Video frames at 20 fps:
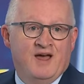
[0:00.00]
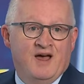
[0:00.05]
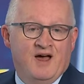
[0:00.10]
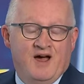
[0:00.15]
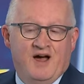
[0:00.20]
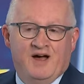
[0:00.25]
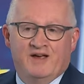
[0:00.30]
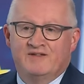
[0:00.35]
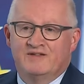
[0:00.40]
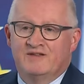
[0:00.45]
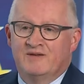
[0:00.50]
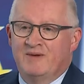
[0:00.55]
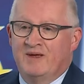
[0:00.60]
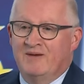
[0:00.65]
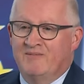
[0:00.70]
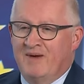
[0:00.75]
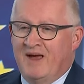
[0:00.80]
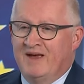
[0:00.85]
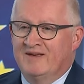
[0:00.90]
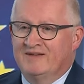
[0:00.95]
us to be
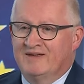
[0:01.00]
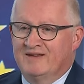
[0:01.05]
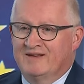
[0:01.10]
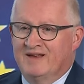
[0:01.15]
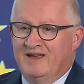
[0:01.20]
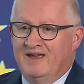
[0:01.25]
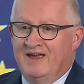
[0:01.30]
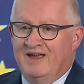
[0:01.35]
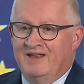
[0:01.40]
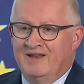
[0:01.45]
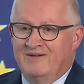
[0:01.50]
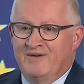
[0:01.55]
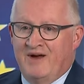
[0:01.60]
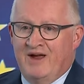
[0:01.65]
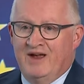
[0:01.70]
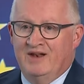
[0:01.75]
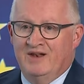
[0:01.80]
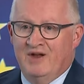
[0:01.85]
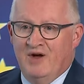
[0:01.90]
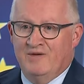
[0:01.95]
basically in a
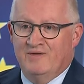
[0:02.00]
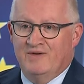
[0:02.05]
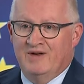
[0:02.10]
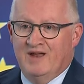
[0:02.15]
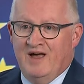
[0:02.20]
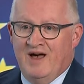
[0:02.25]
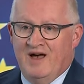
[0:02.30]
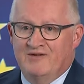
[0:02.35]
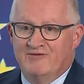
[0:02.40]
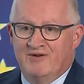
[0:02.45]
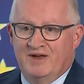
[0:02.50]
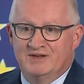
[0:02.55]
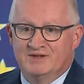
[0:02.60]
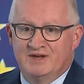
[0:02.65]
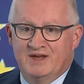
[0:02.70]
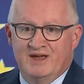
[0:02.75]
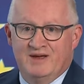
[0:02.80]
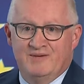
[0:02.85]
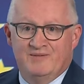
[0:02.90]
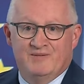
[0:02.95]
very low for long
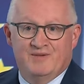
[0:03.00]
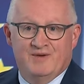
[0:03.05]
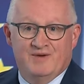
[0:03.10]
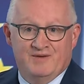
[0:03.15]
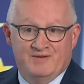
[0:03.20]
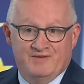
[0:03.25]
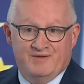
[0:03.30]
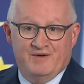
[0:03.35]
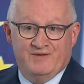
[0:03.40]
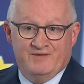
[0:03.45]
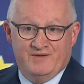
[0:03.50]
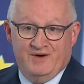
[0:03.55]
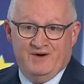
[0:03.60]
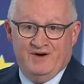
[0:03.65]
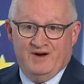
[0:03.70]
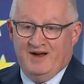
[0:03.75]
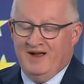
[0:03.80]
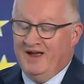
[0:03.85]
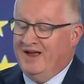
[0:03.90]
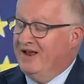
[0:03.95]
regime
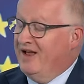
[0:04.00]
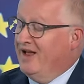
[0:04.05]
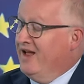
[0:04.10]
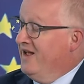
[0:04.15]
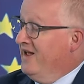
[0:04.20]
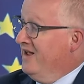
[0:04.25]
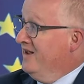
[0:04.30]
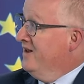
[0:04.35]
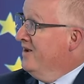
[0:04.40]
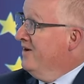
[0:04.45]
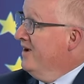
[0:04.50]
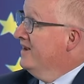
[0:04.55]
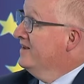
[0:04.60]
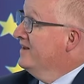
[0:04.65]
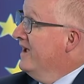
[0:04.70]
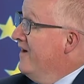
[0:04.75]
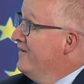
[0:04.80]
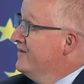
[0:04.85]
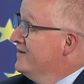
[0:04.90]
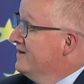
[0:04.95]
for you know,
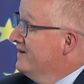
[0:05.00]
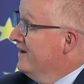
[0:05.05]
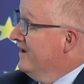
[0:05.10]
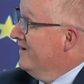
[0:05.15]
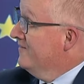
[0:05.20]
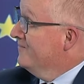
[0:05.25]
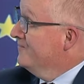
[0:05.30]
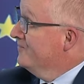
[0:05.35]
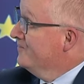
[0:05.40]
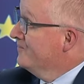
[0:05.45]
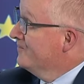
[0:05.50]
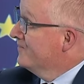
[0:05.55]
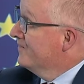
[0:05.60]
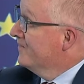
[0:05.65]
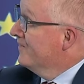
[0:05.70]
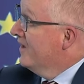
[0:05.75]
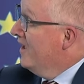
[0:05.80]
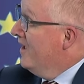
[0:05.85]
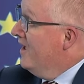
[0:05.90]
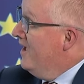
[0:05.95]
indefinitely.
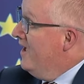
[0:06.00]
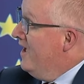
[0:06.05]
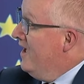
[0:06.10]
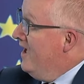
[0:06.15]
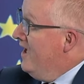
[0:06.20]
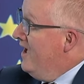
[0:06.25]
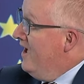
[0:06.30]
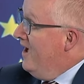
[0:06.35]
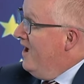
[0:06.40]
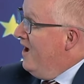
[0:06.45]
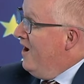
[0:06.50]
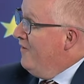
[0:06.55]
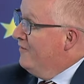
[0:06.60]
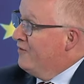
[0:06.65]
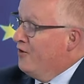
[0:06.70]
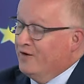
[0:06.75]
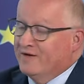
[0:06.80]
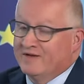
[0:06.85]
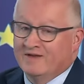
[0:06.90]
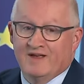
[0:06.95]
Of
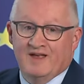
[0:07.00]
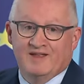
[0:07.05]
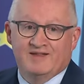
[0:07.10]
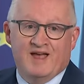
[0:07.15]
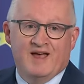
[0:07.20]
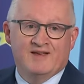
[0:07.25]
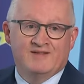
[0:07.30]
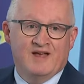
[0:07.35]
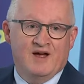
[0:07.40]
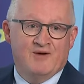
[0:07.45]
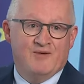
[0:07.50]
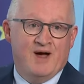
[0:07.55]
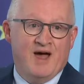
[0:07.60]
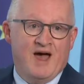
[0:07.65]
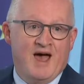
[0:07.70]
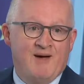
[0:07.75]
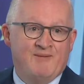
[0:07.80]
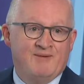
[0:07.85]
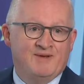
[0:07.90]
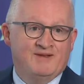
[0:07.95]
course, that's not what
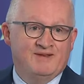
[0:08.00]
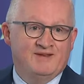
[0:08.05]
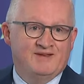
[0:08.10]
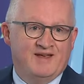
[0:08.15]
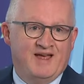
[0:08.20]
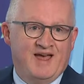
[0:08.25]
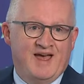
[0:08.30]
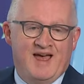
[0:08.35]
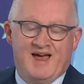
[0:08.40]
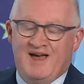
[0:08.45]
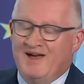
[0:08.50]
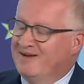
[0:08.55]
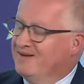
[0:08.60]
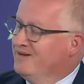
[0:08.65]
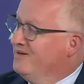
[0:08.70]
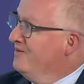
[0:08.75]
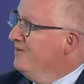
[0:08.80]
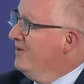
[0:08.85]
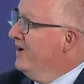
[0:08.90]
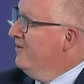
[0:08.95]
happened.
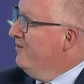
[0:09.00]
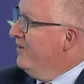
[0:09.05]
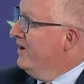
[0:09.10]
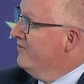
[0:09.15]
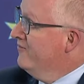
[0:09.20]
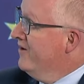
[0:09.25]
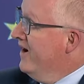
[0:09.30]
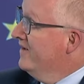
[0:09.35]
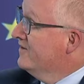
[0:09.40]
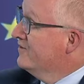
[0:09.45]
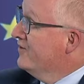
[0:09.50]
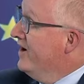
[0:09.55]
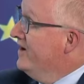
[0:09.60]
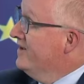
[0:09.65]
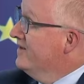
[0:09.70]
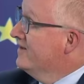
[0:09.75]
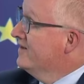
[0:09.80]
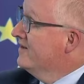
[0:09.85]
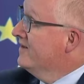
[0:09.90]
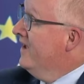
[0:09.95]
We raised
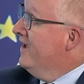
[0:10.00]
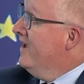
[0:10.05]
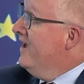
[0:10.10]
rates.